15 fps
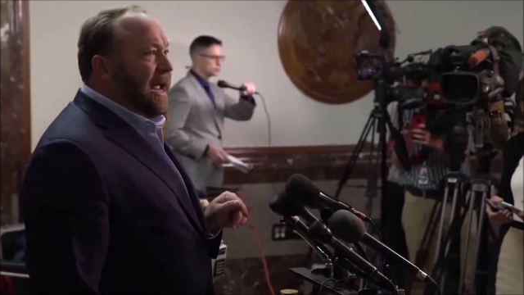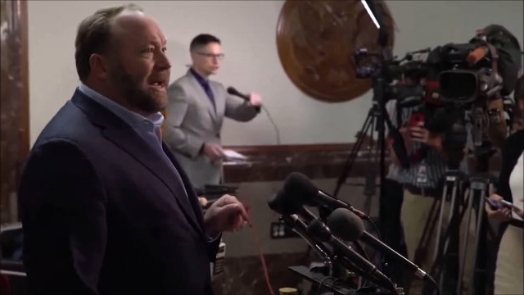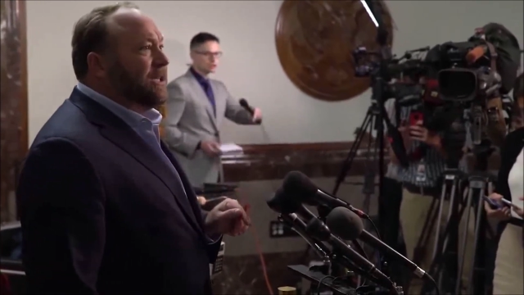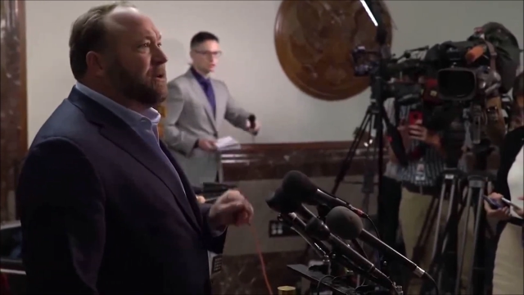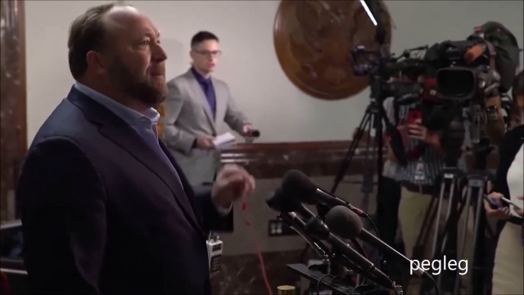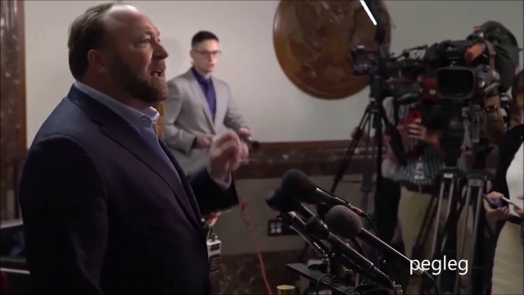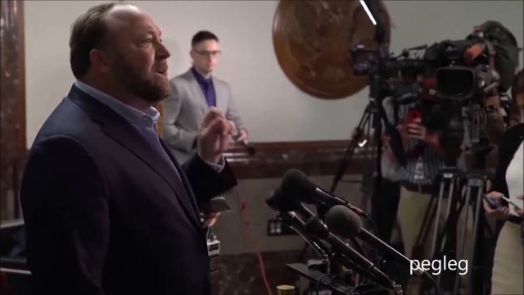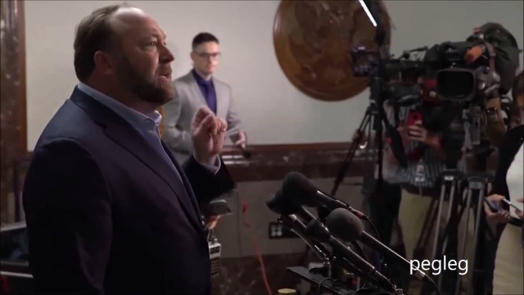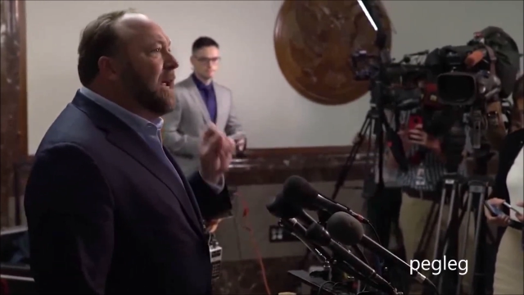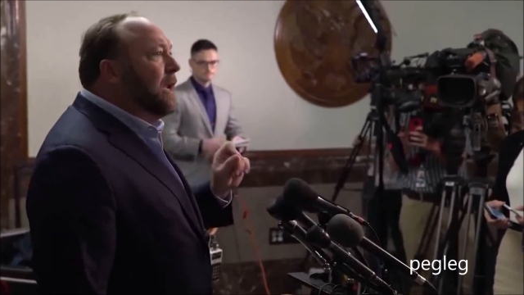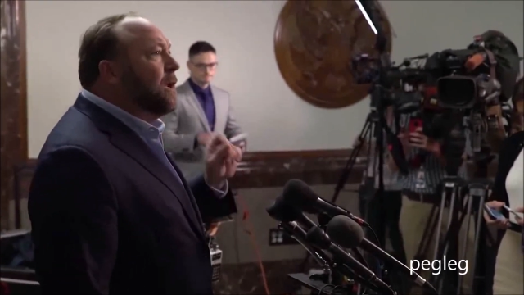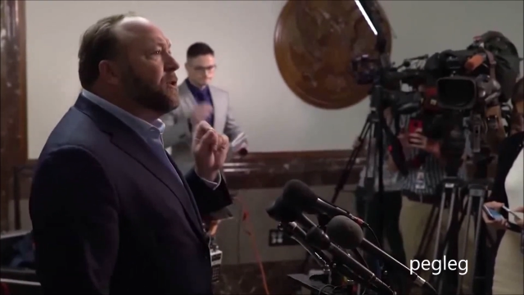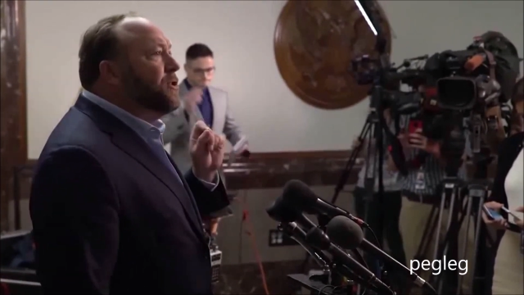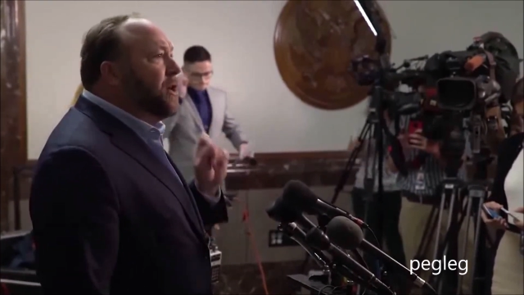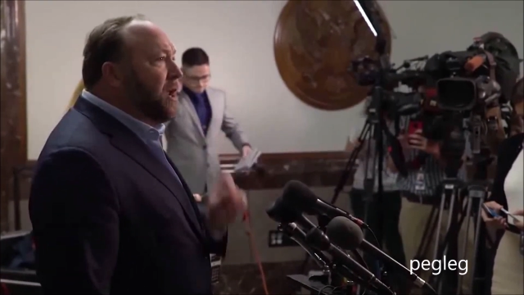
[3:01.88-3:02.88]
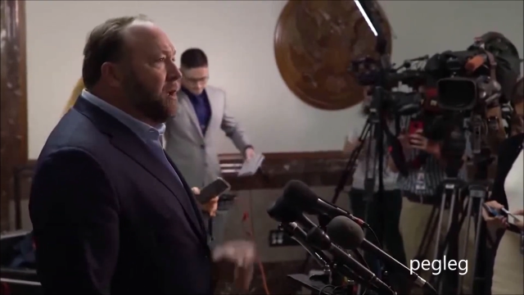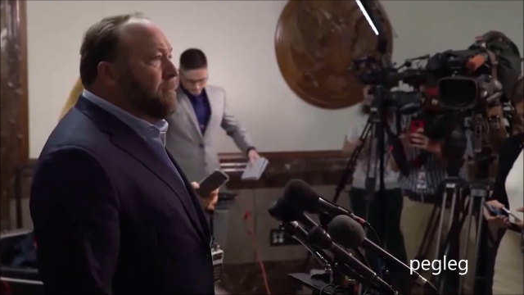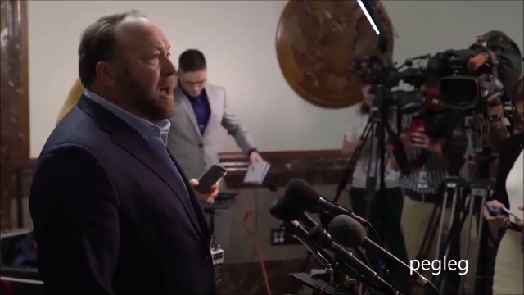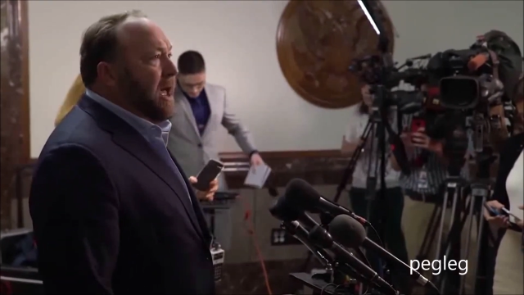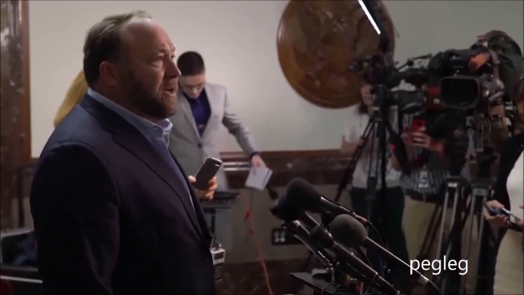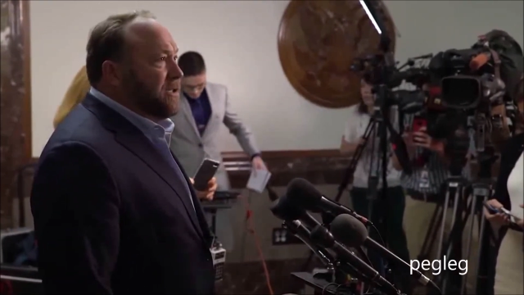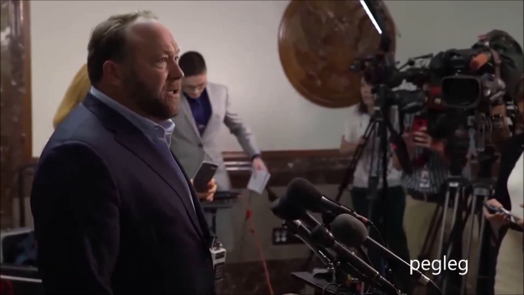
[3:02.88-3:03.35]
thing is about
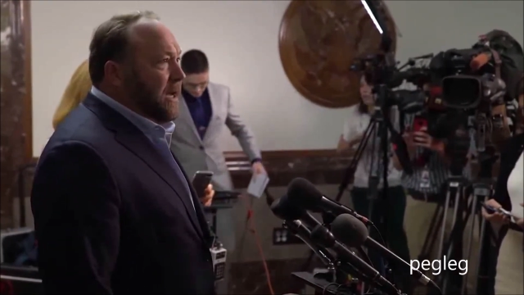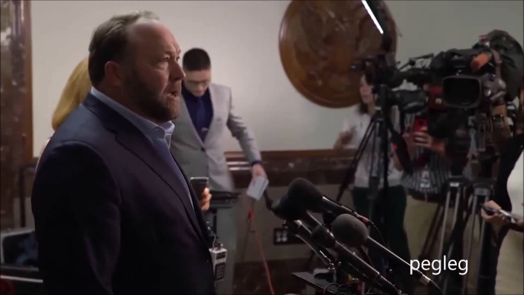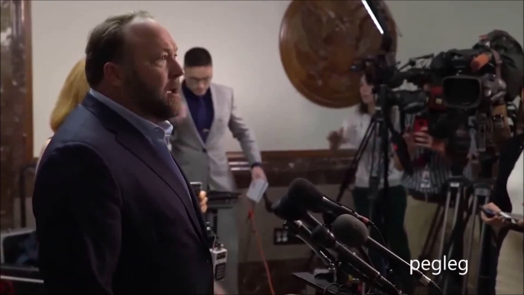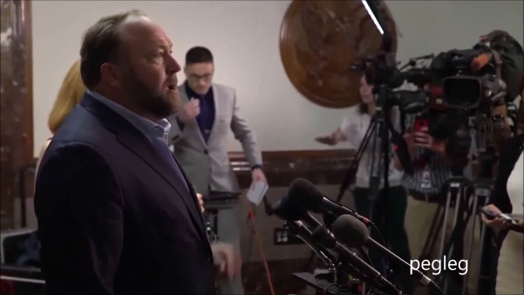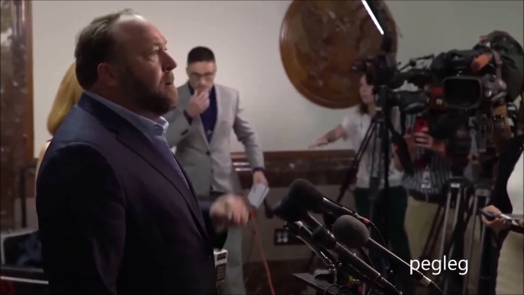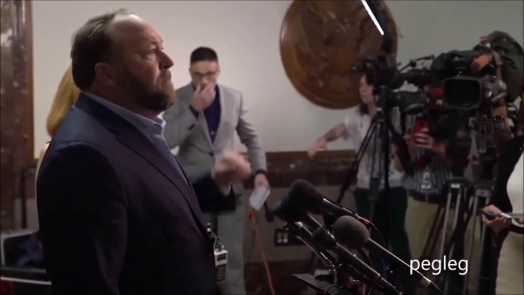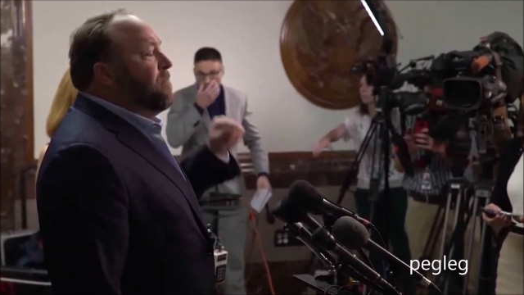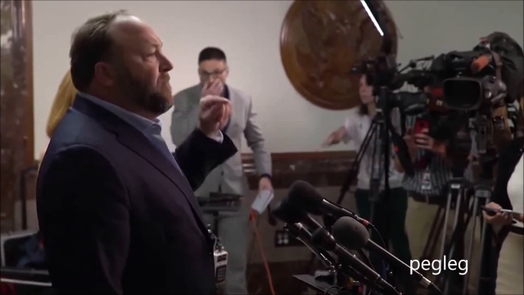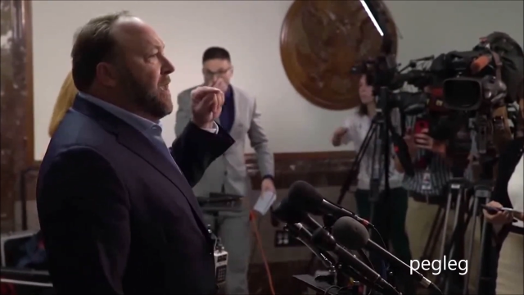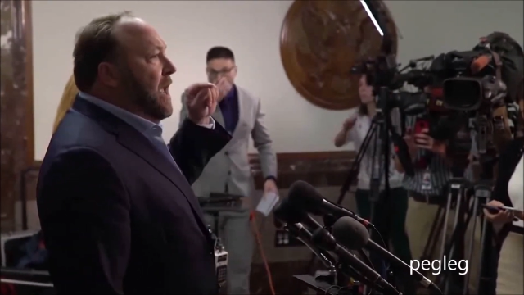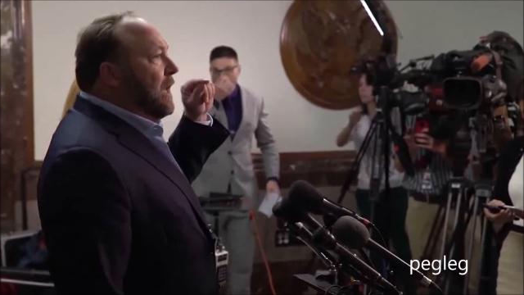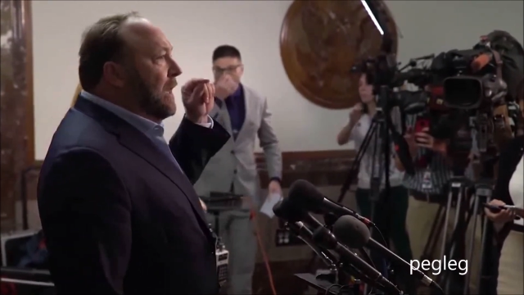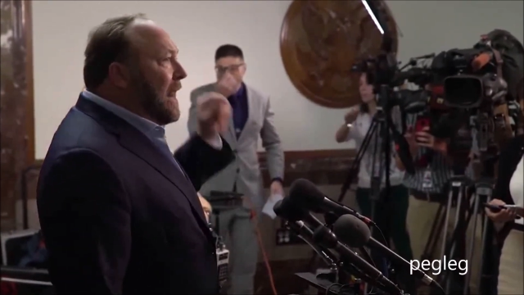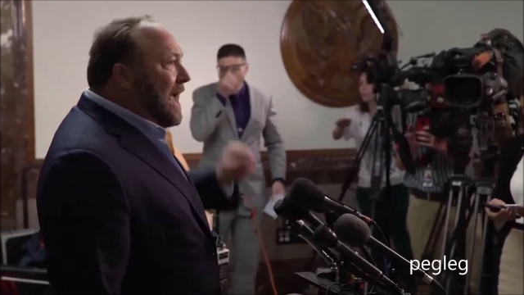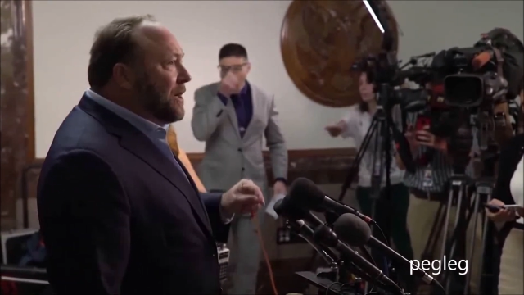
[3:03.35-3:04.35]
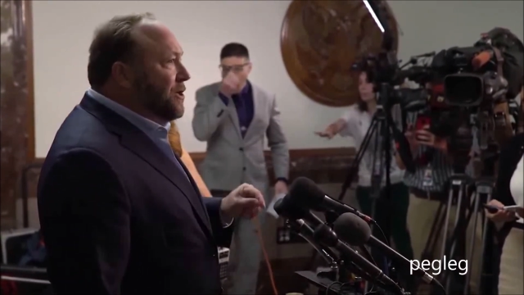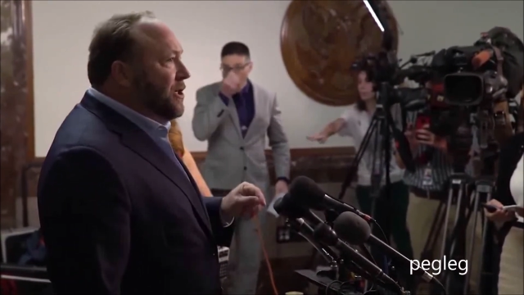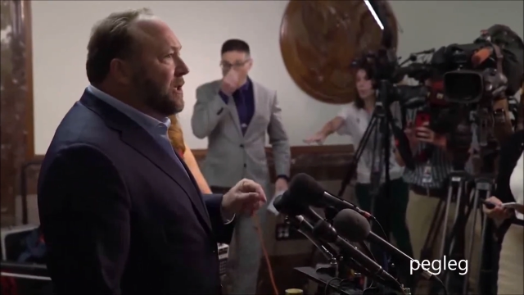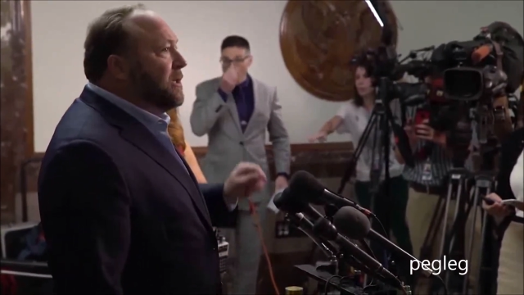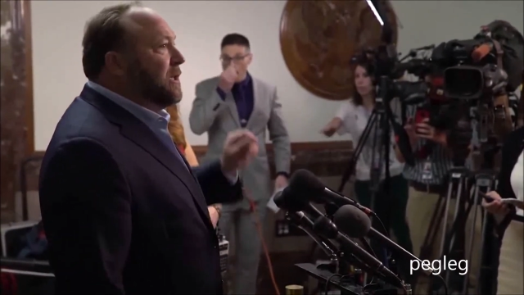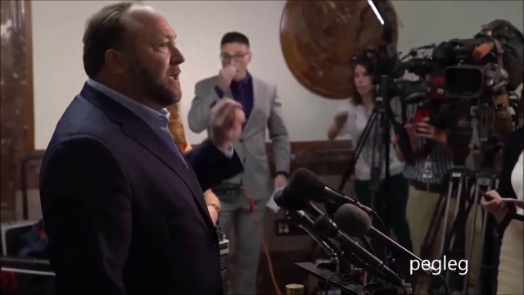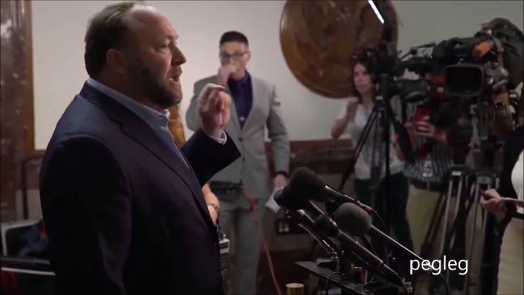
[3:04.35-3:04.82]
delegitimizing the
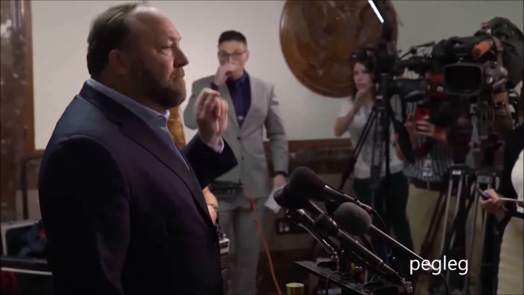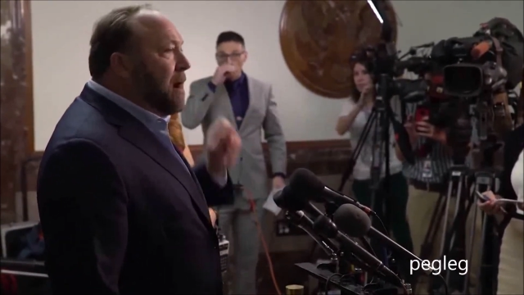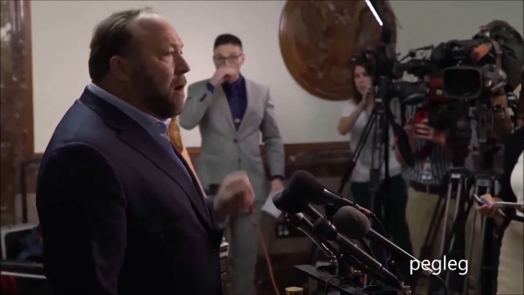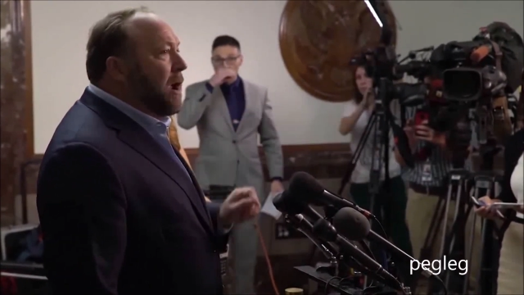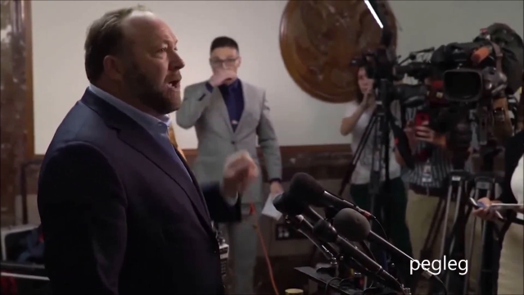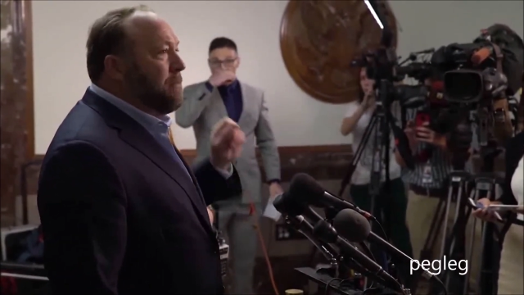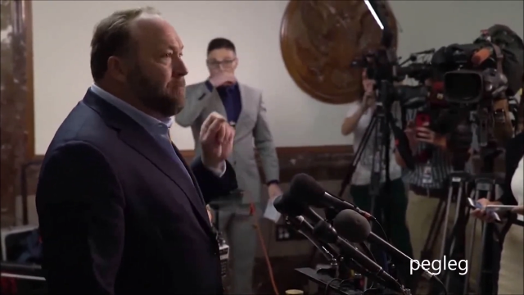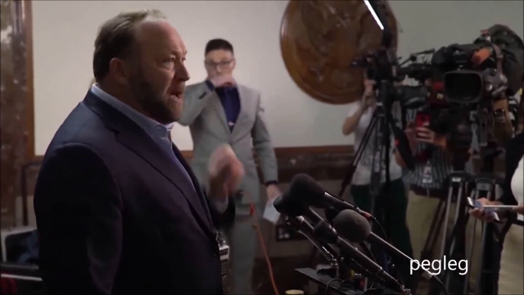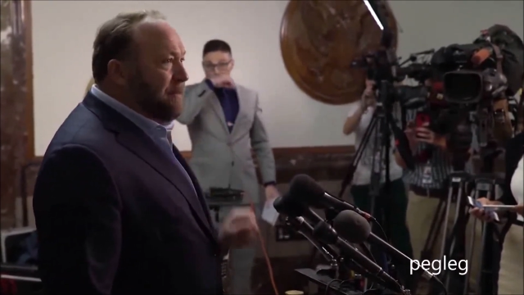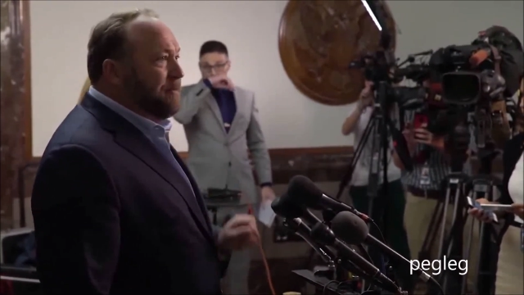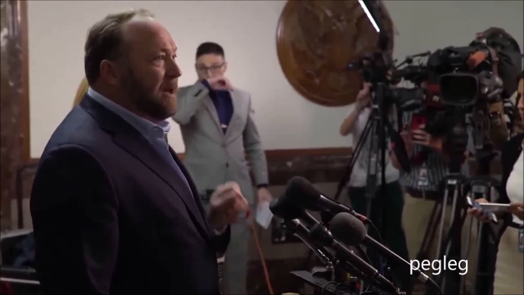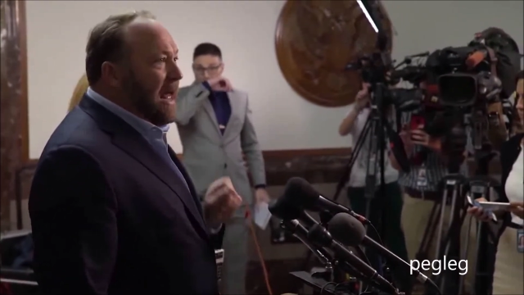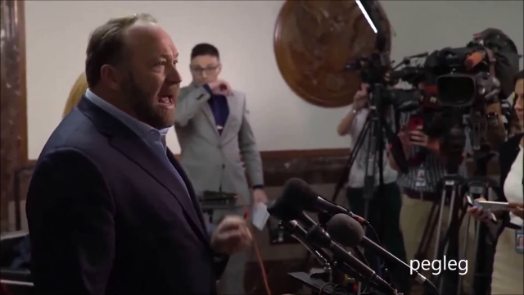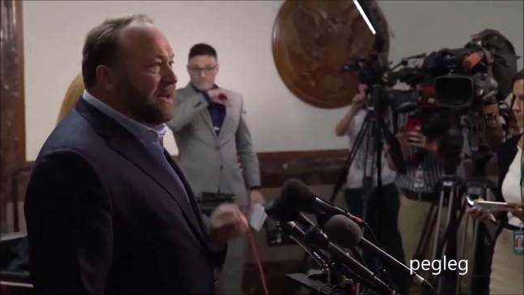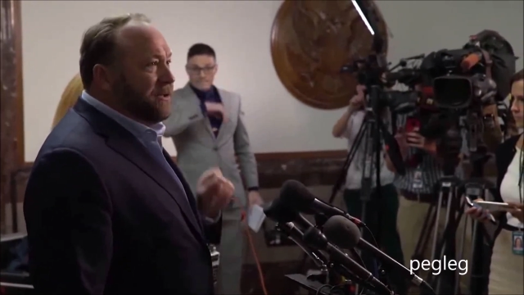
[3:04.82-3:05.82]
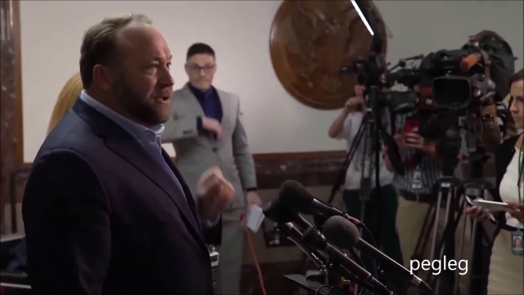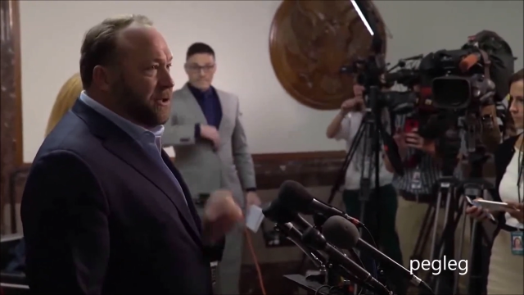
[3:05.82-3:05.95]
election that the American people had in